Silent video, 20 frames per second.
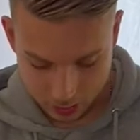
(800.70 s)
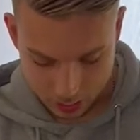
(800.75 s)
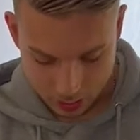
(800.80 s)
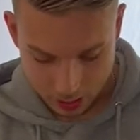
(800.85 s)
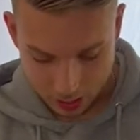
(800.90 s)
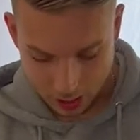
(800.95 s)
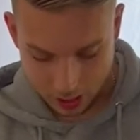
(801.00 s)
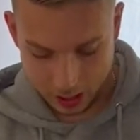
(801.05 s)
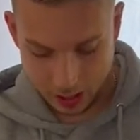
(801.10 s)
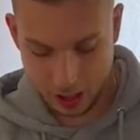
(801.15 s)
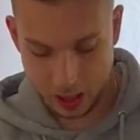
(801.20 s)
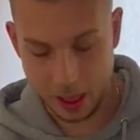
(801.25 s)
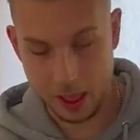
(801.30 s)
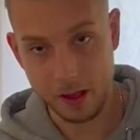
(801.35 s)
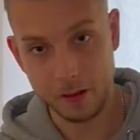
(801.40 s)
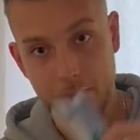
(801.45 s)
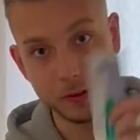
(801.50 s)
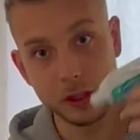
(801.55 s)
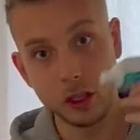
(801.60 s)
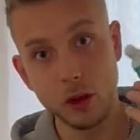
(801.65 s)
I
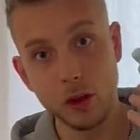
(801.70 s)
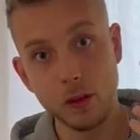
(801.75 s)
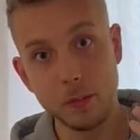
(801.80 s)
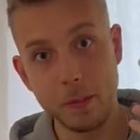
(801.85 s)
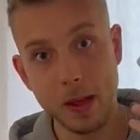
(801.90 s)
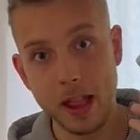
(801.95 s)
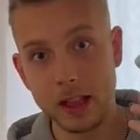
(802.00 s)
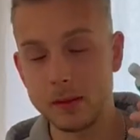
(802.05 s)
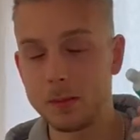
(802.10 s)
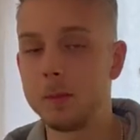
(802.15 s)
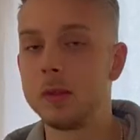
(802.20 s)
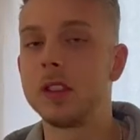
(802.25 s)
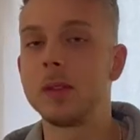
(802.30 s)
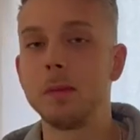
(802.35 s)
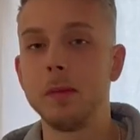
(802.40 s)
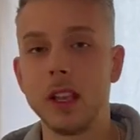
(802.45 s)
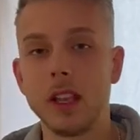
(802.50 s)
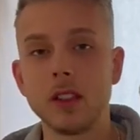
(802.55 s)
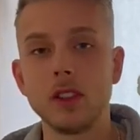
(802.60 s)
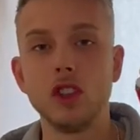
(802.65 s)
have toothpaste,
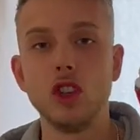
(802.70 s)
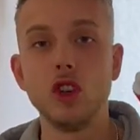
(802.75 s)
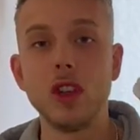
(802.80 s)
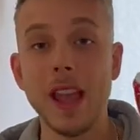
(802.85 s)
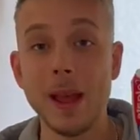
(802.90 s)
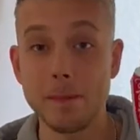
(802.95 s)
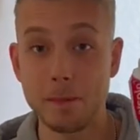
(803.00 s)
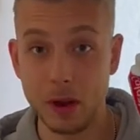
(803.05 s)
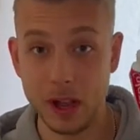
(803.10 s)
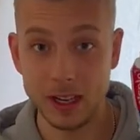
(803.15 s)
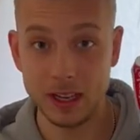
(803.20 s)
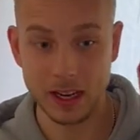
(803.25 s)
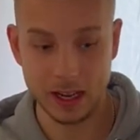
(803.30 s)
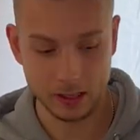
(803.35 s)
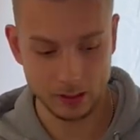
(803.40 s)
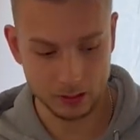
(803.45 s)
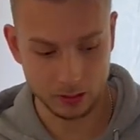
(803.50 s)
because you can bring this,